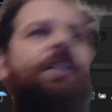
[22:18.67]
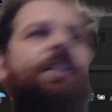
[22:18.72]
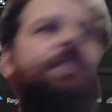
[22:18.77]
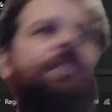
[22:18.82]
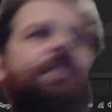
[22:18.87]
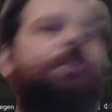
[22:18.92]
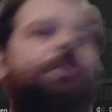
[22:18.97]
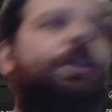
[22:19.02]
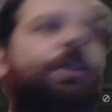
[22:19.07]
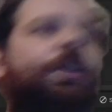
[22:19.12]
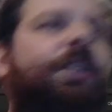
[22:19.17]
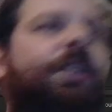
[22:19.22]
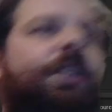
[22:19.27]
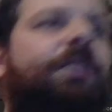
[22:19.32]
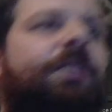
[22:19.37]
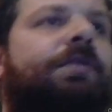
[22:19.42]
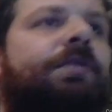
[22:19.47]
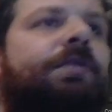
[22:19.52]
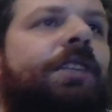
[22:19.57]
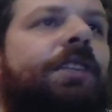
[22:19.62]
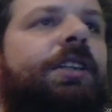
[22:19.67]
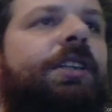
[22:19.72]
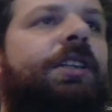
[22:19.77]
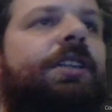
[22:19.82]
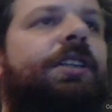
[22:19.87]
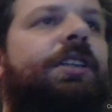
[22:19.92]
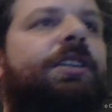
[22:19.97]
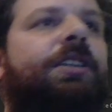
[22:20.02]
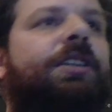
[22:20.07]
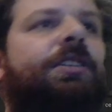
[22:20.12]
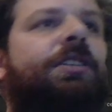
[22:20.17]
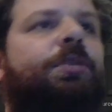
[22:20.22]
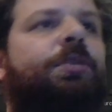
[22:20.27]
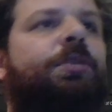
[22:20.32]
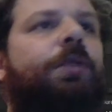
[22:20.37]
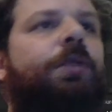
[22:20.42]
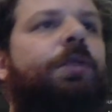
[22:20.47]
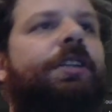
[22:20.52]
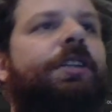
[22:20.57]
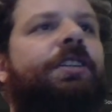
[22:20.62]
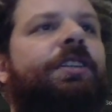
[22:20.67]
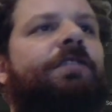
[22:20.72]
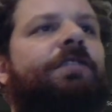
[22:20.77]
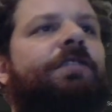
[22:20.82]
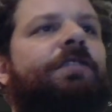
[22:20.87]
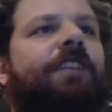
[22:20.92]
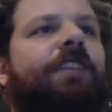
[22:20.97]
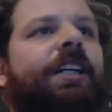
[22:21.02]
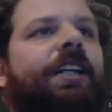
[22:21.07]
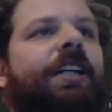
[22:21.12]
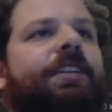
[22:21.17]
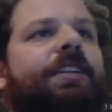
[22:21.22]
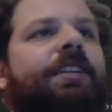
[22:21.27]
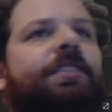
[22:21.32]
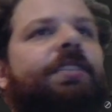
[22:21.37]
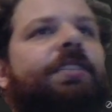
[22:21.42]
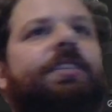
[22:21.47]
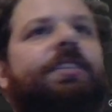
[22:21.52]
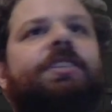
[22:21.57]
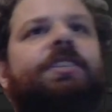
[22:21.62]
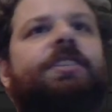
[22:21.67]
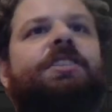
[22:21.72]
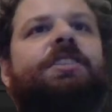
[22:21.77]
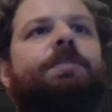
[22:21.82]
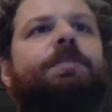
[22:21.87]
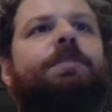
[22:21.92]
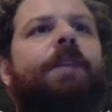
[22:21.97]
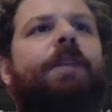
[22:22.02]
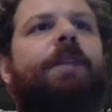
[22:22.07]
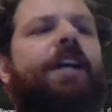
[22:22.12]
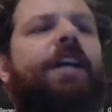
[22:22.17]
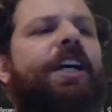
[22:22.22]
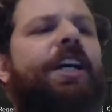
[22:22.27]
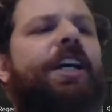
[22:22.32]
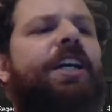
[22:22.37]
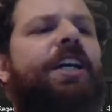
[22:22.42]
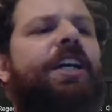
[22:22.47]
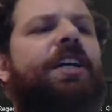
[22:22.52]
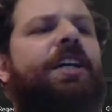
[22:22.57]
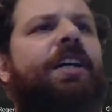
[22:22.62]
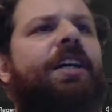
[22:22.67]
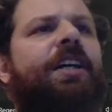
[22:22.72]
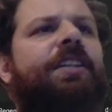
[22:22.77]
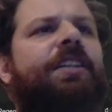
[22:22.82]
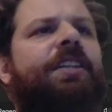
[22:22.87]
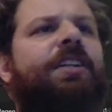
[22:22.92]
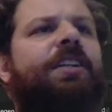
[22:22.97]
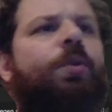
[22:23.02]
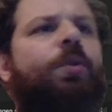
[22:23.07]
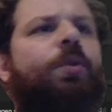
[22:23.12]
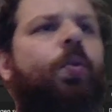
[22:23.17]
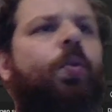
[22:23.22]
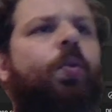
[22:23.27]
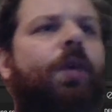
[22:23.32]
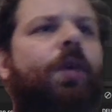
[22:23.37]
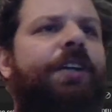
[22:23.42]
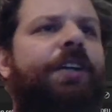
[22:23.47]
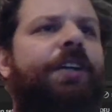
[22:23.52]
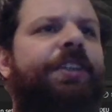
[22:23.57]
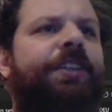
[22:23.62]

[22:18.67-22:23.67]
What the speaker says: this, we just want to divide this by, I think, 1,